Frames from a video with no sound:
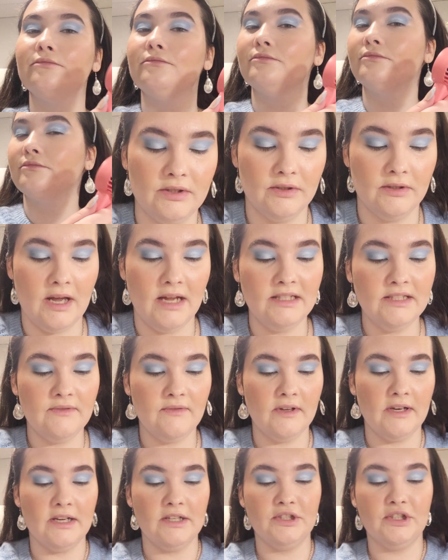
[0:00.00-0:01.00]
So that's
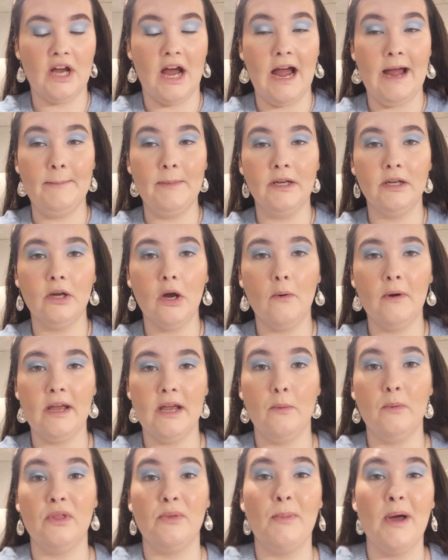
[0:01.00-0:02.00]
finished. I'm gonna go in
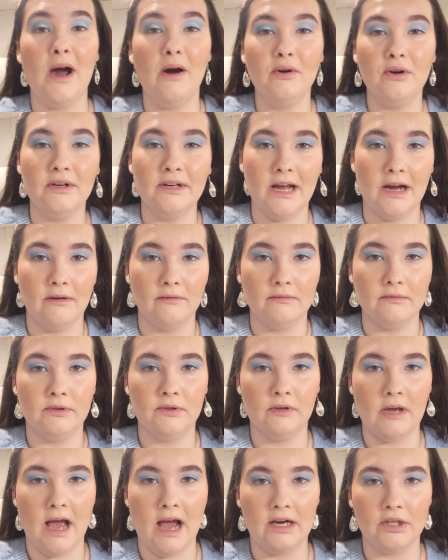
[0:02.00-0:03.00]
with powder now
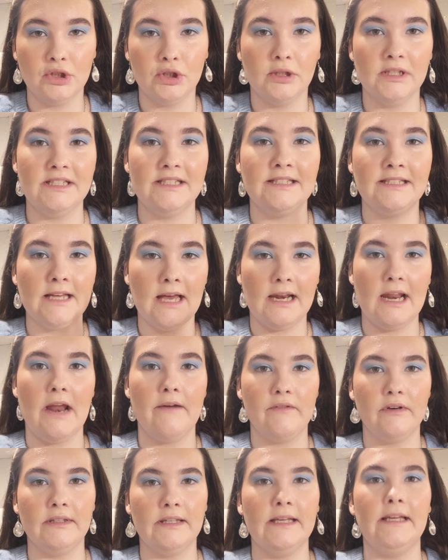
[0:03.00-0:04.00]
to actually set
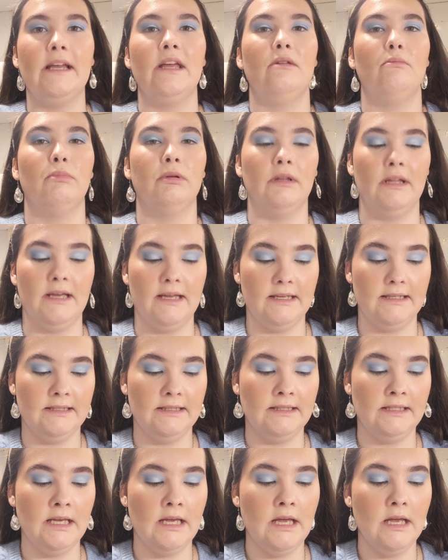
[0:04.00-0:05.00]
everything in
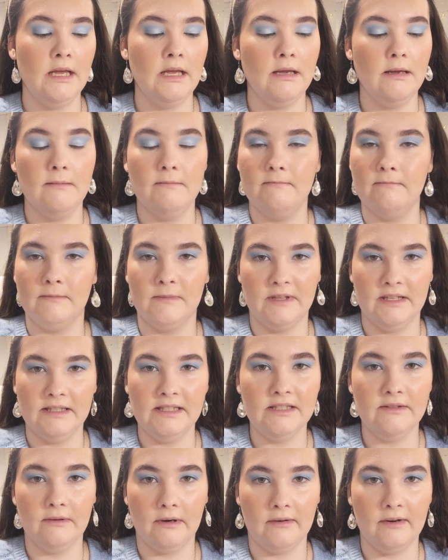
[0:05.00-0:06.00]
place. This
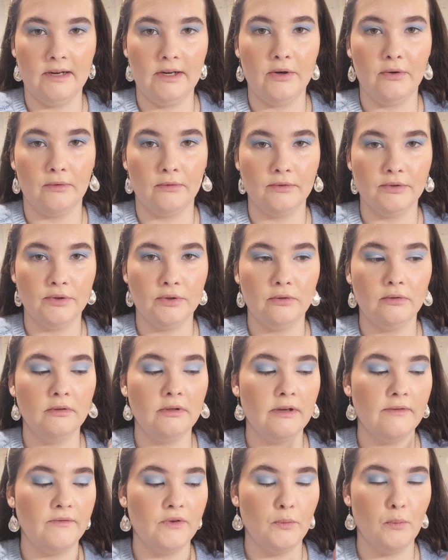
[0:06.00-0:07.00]
is very crucial
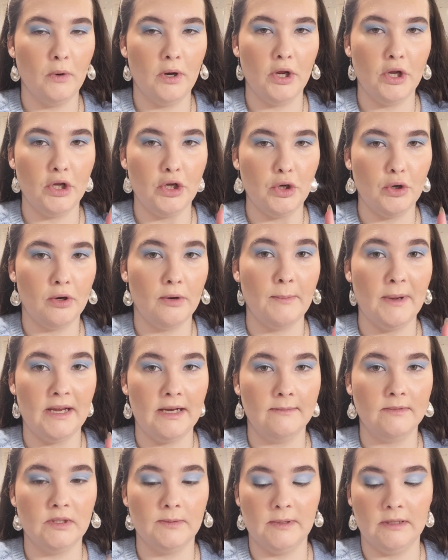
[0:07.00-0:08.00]
if you want your
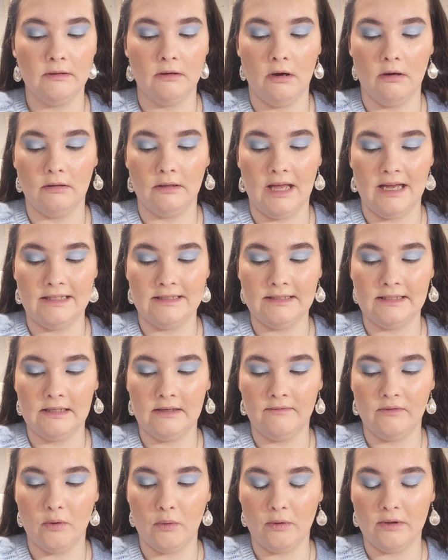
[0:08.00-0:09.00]
makeup to be long lasting,
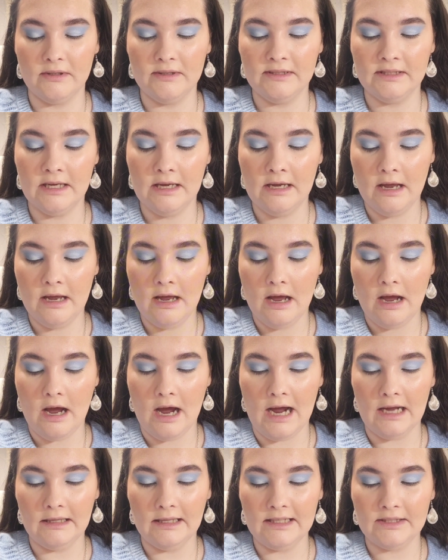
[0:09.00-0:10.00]
of course.
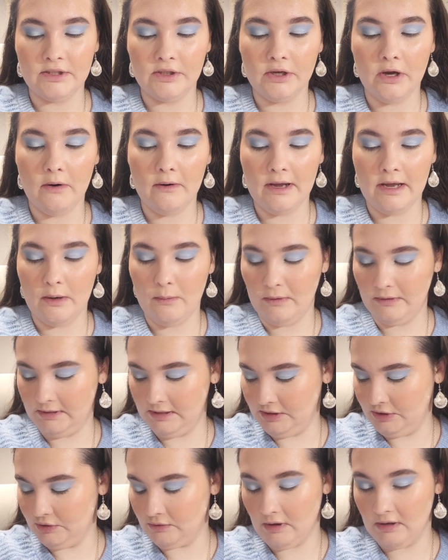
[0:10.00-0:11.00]
I like to go in with
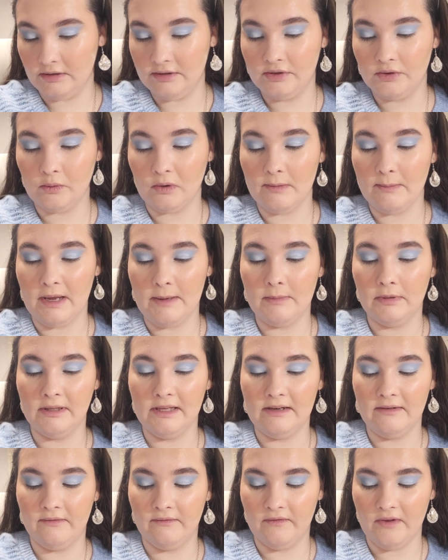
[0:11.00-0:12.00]
this drugstore
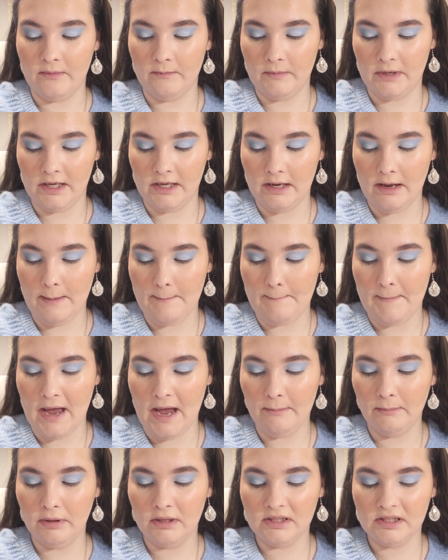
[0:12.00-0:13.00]
Maybelline Fit Me
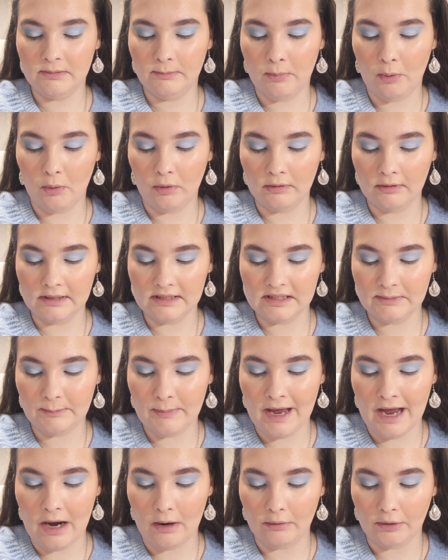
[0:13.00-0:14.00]
Matte Plus Poreless
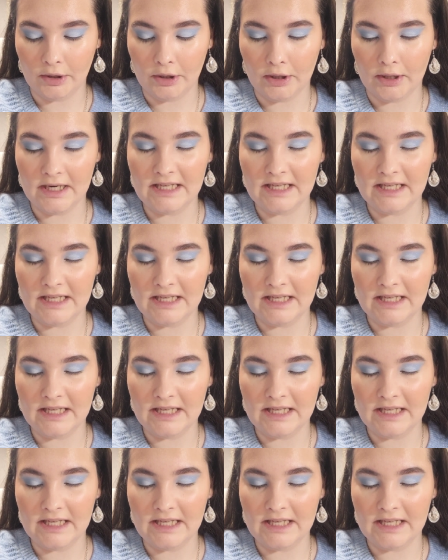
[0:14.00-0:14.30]
Powder.